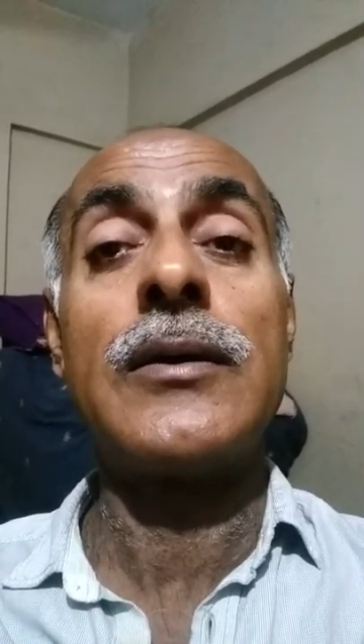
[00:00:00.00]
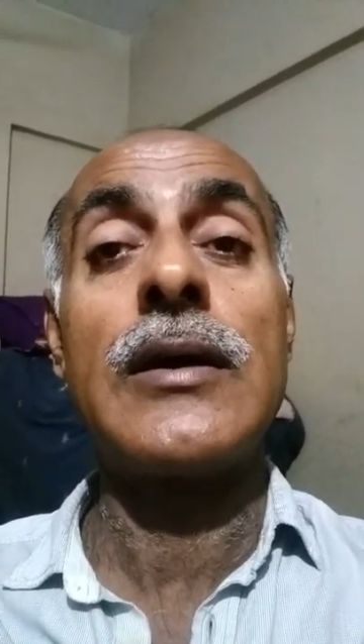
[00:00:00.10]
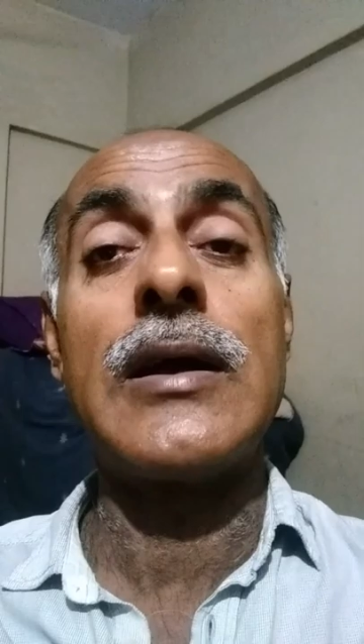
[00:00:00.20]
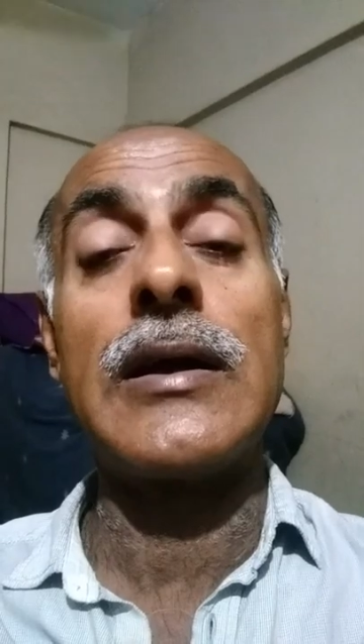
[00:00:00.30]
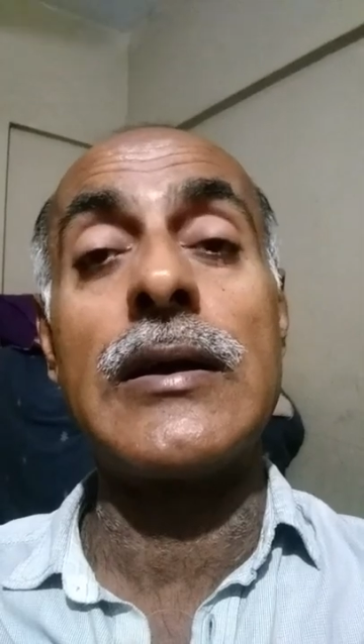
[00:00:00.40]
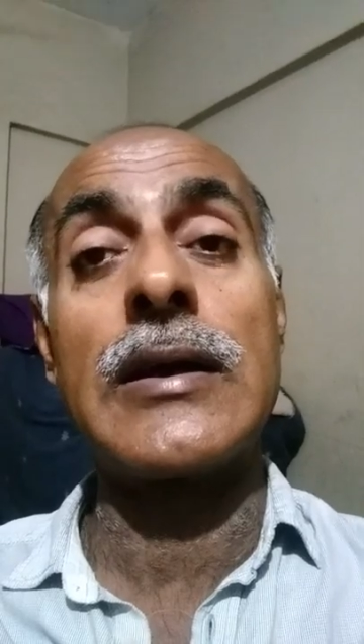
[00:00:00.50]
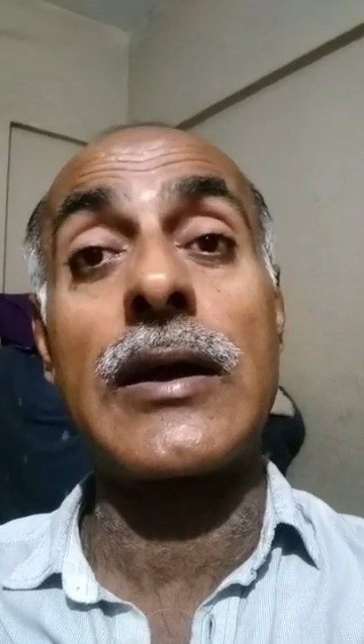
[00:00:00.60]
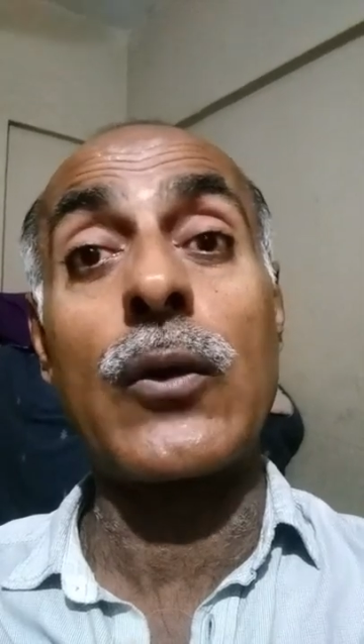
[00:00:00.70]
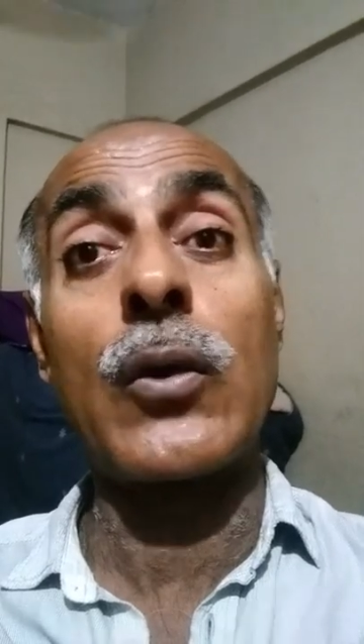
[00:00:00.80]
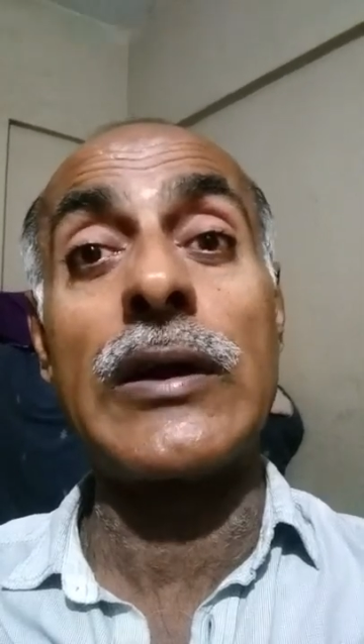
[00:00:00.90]
and
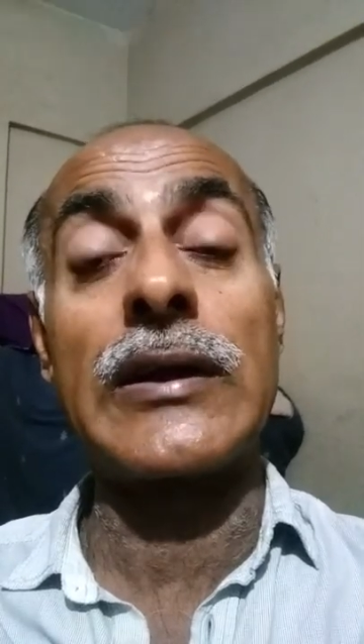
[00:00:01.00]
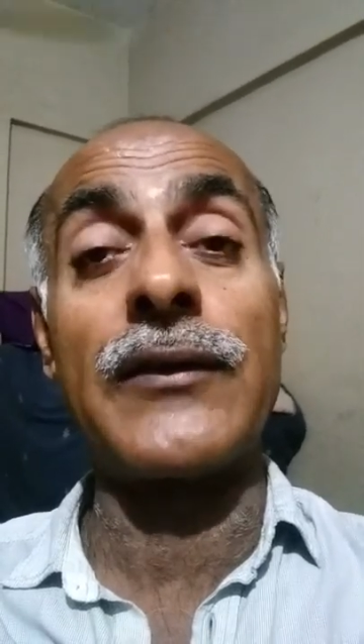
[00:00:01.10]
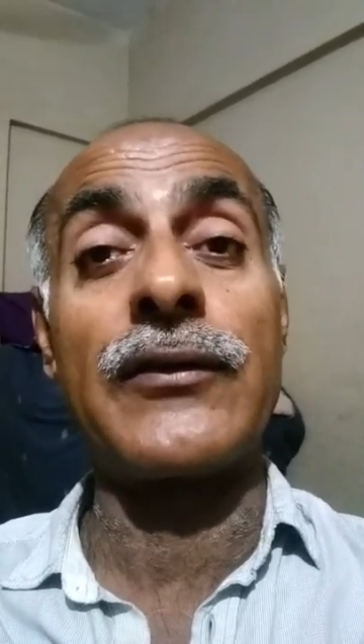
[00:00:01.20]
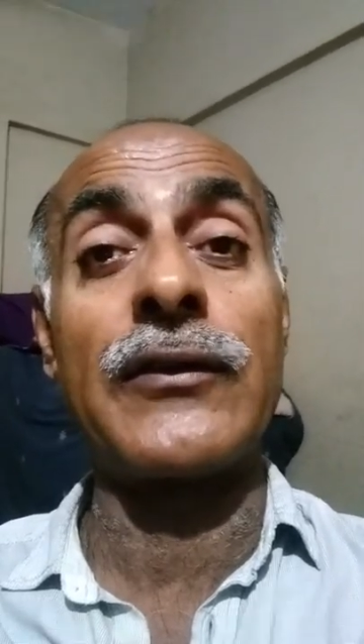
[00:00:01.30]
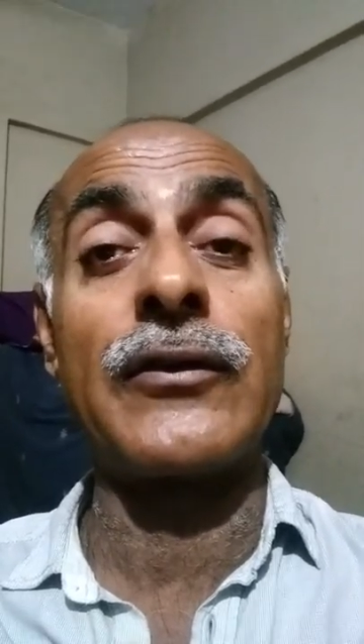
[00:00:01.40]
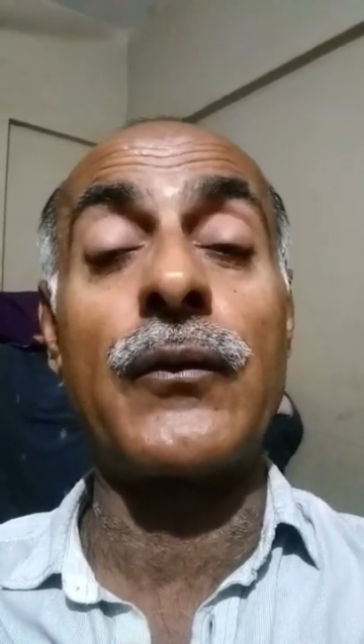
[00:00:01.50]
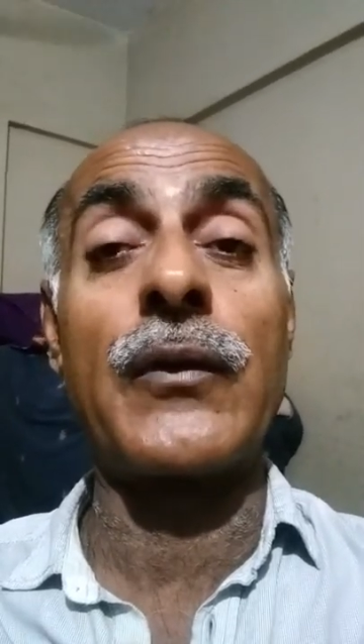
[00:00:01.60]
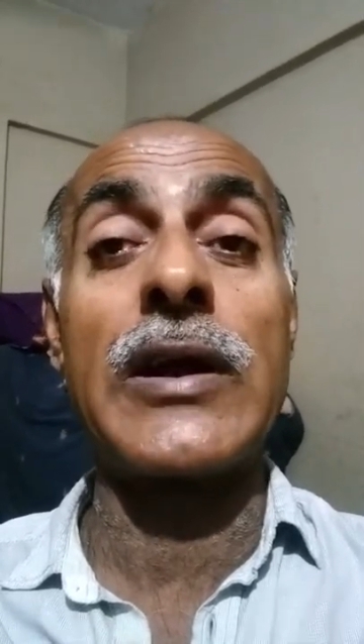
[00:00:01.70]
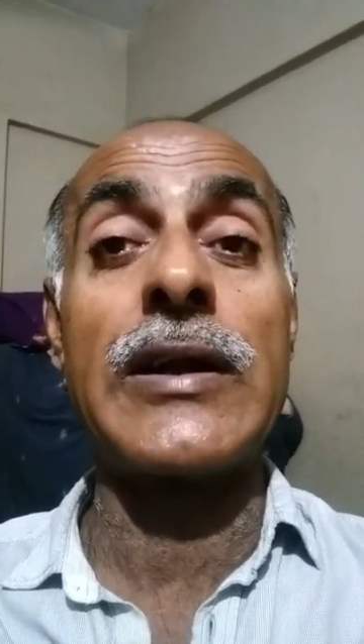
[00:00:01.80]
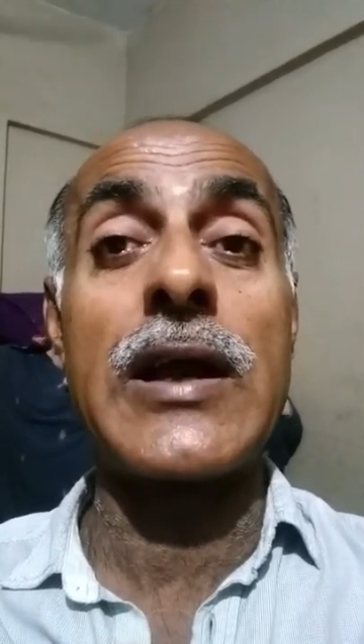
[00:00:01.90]
chronic
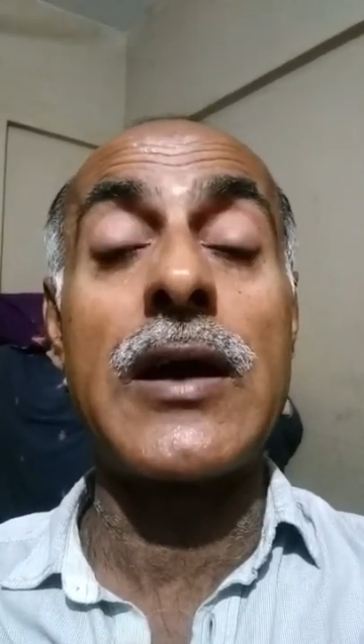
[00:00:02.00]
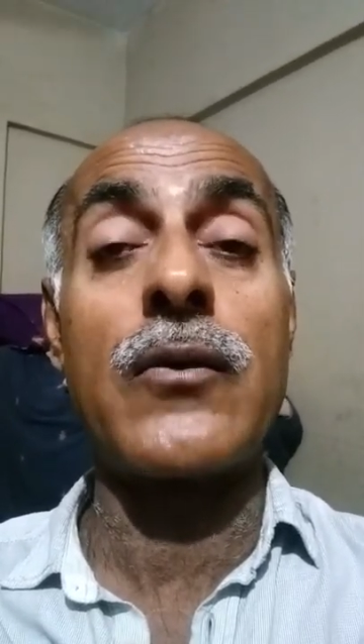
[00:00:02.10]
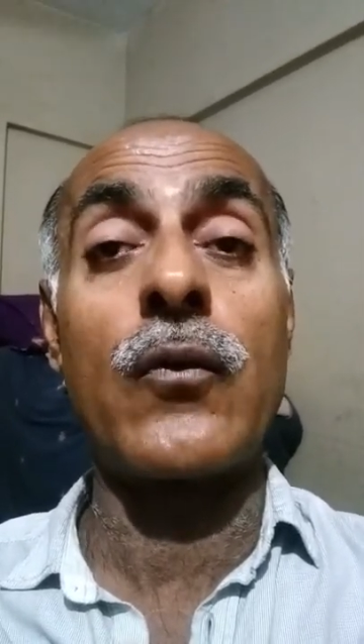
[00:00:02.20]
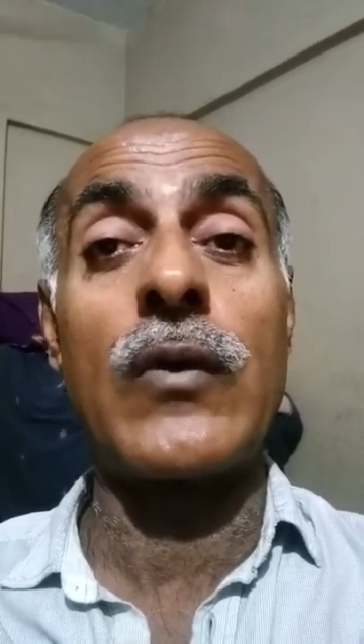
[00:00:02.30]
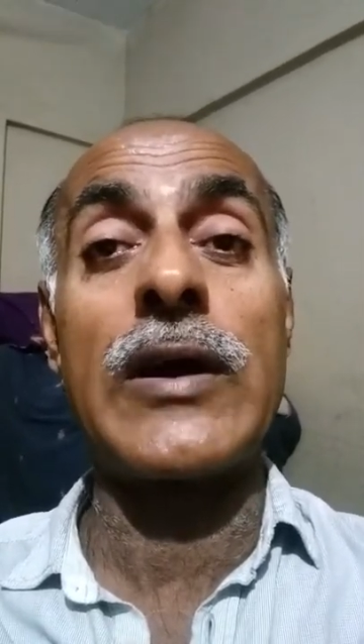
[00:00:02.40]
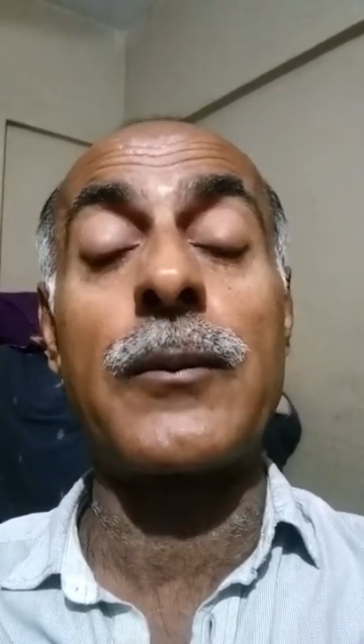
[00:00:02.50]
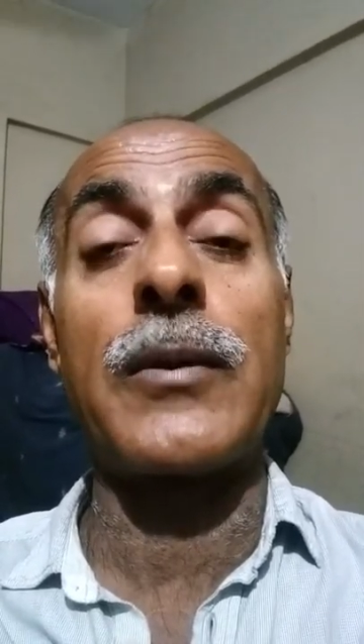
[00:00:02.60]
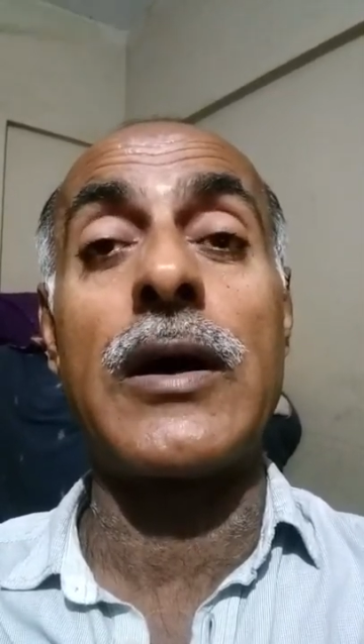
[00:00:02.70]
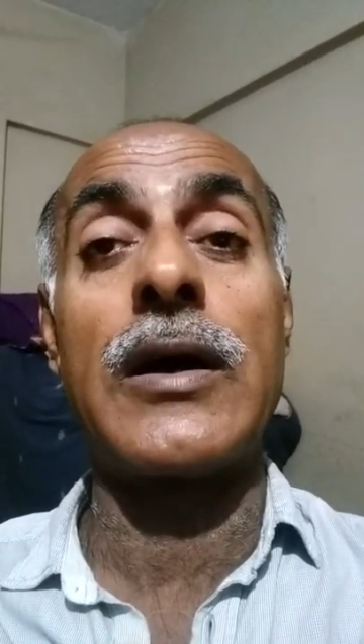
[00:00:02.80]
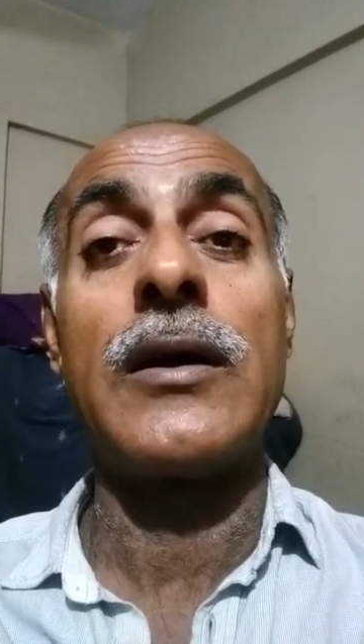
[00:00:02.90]
schizophrenia
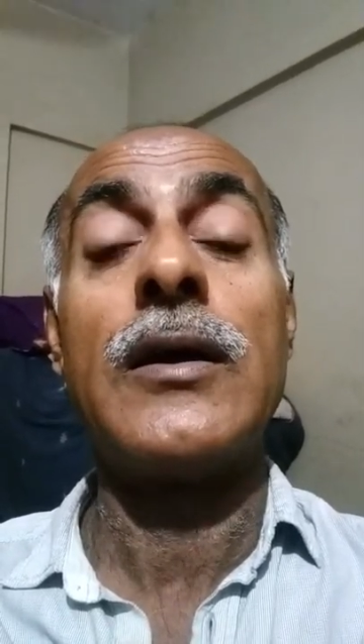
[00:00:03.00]
whereby